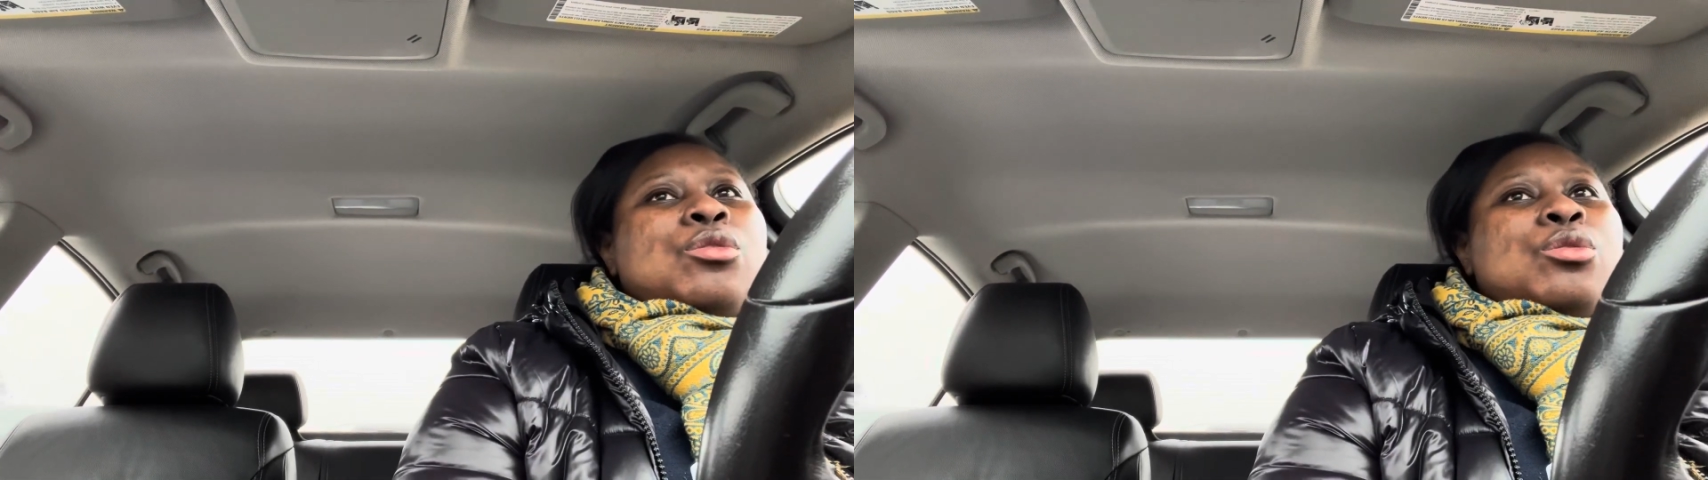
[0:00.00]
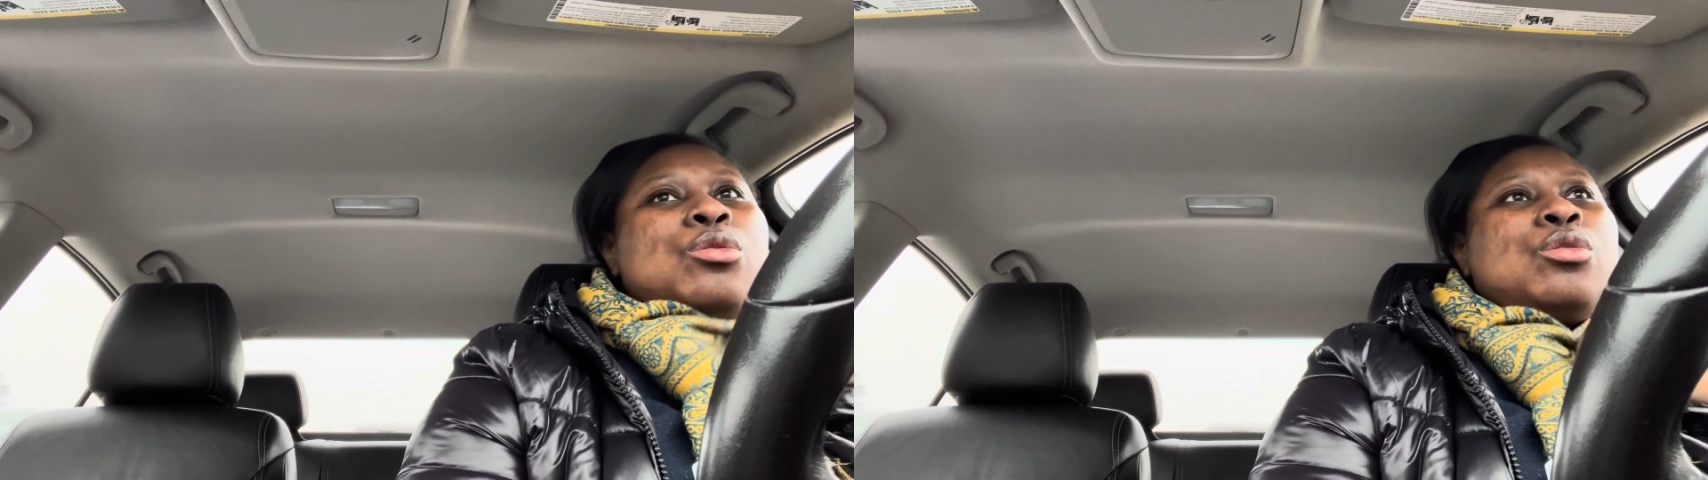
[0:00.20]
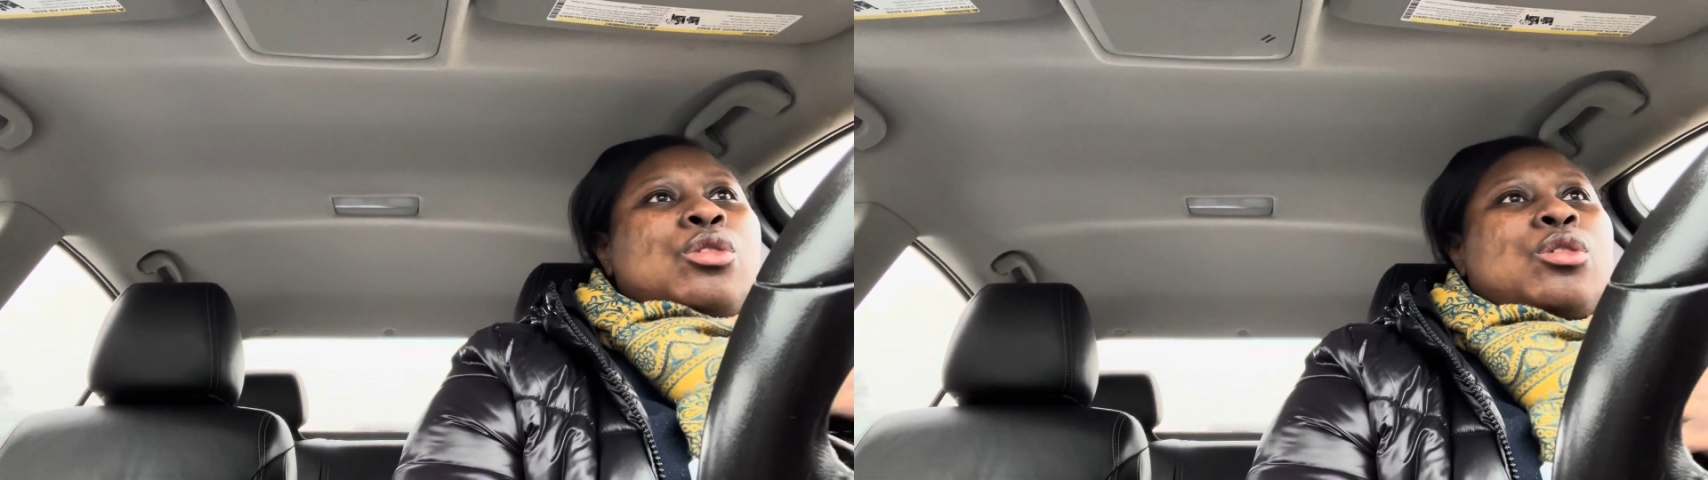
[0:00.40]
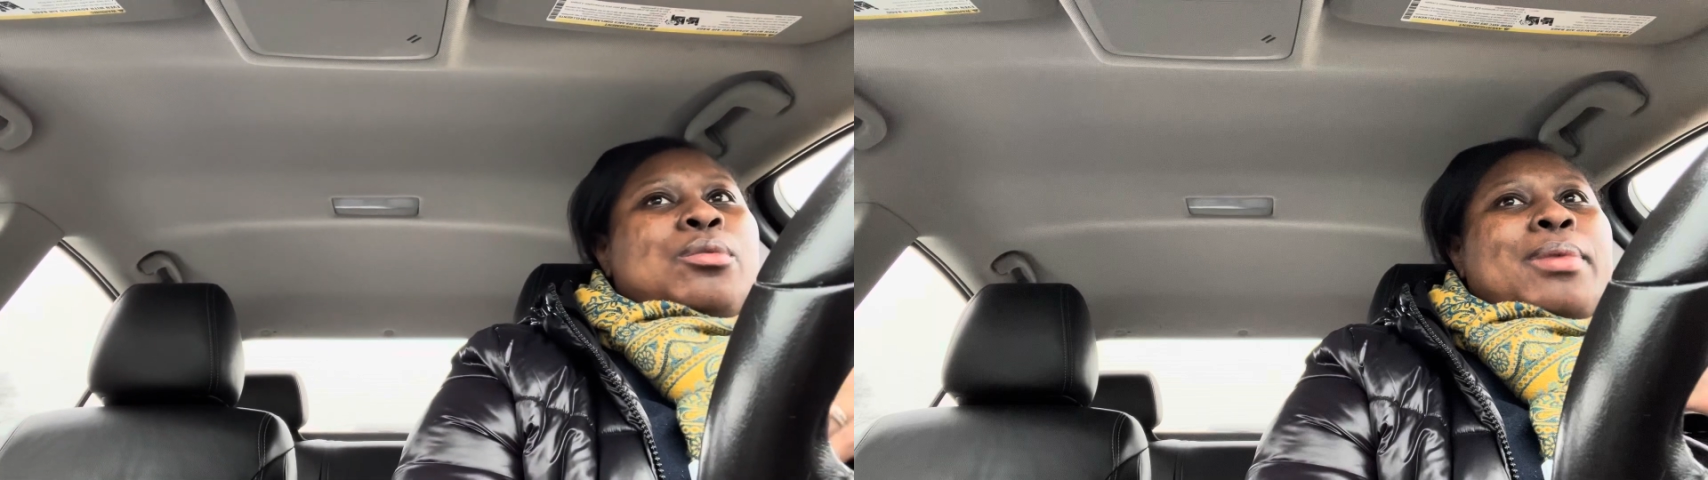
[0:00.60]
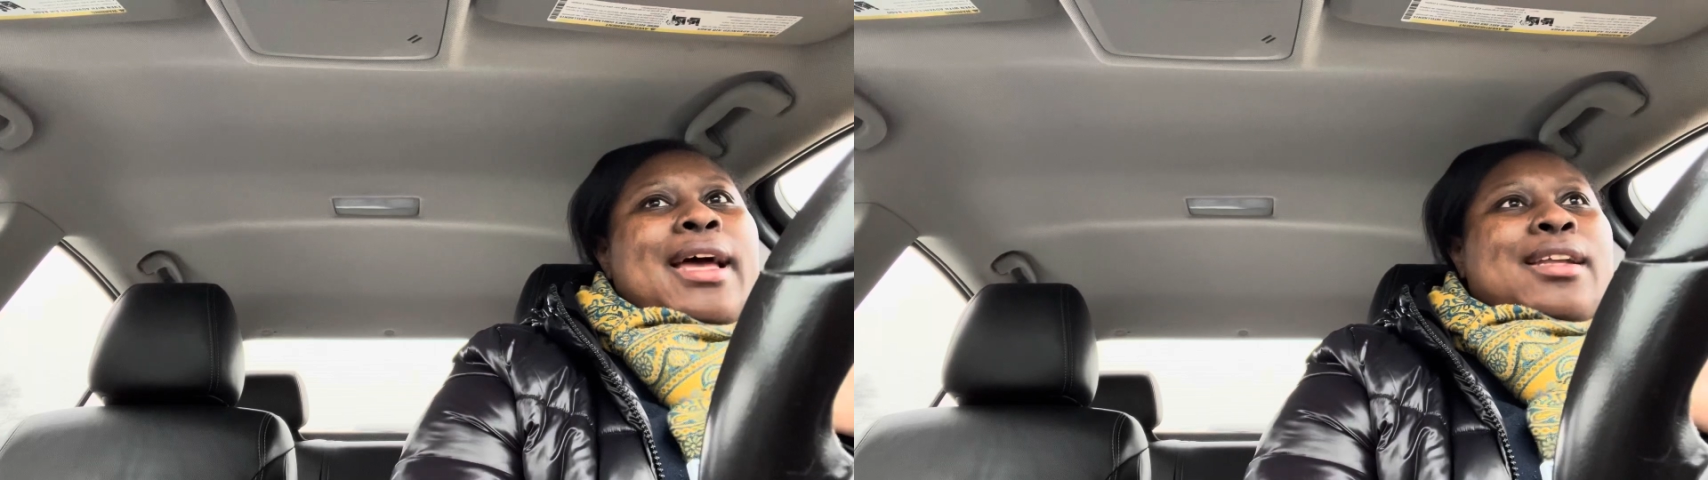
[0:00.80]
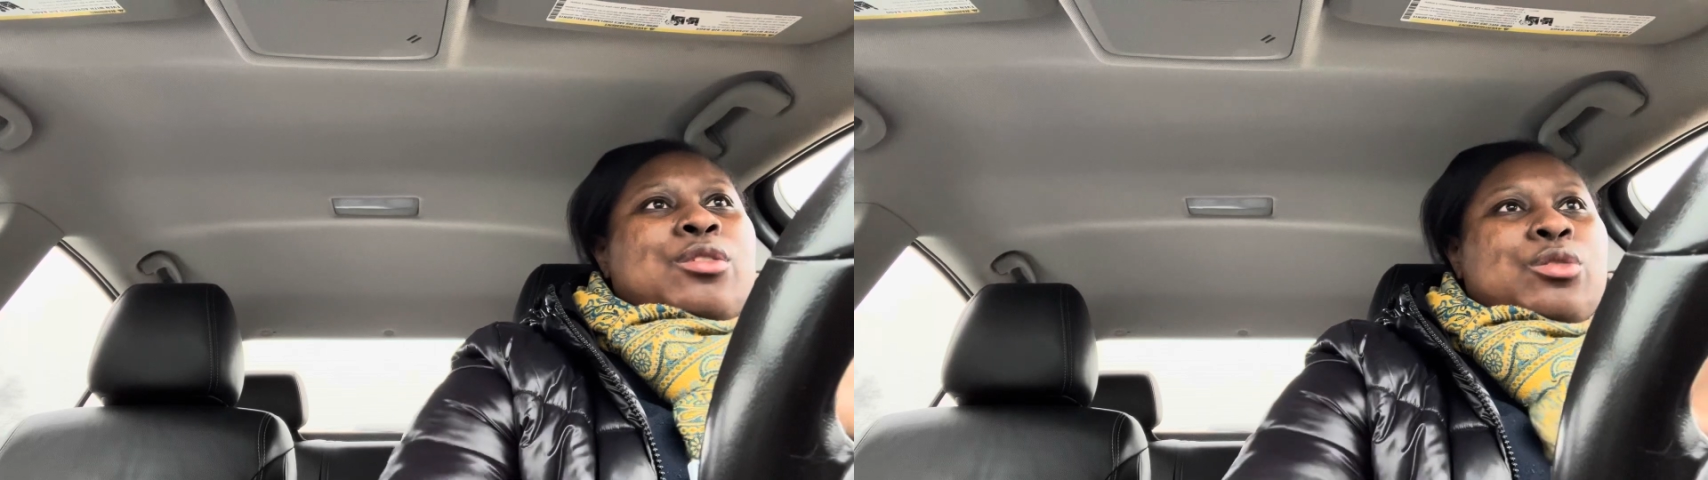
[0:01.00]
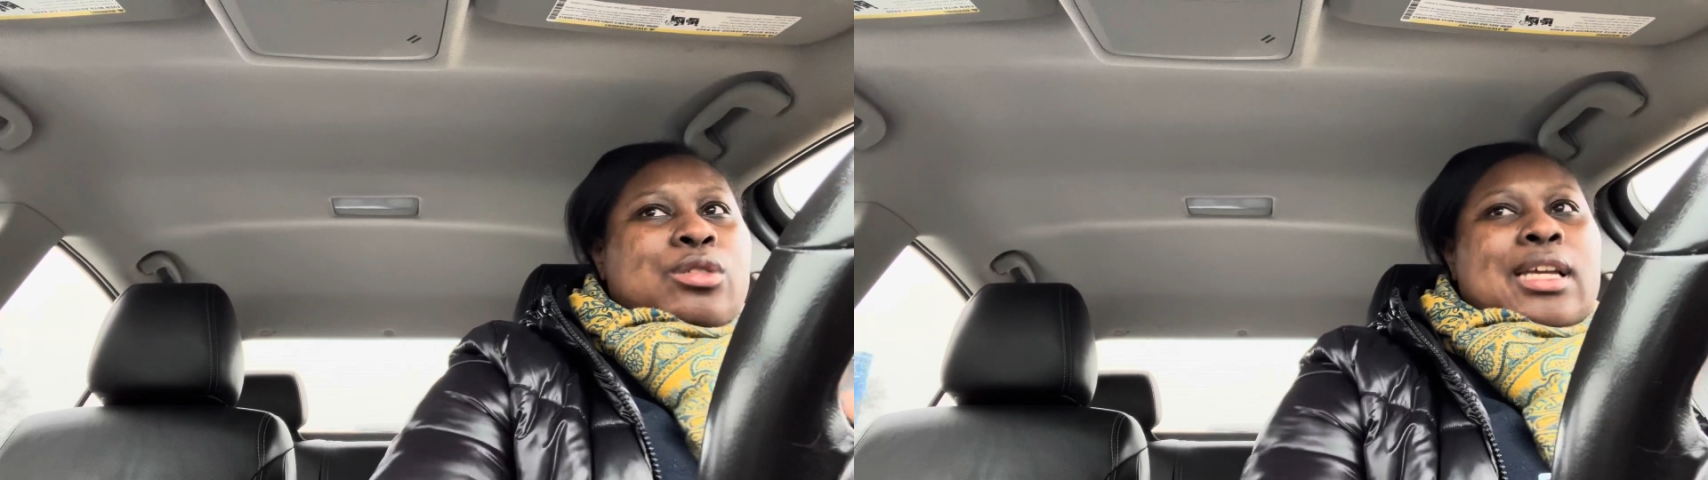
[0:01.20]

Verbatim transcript: news or bad news.